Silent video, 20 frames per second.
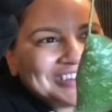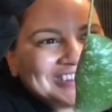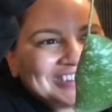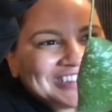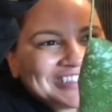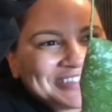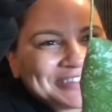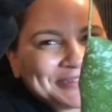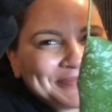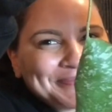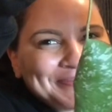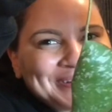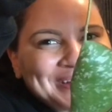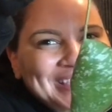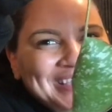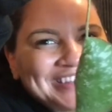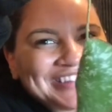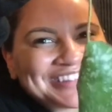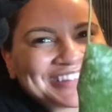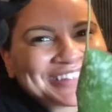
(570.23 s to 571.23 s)
this
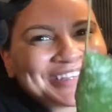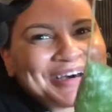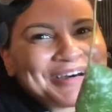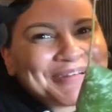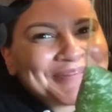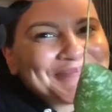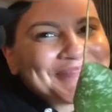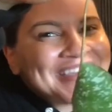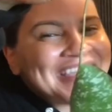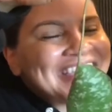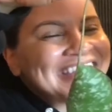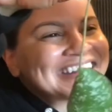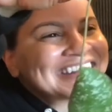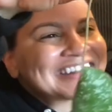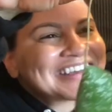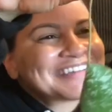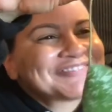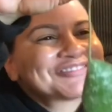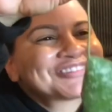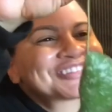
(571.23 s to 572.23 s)
plant so bad, and
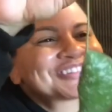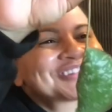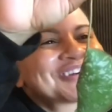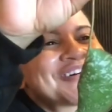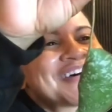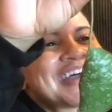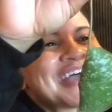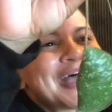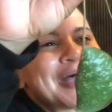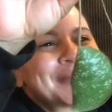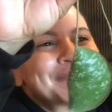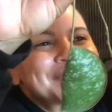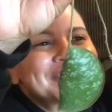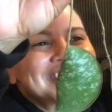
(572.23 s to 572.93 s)
I'm so happy.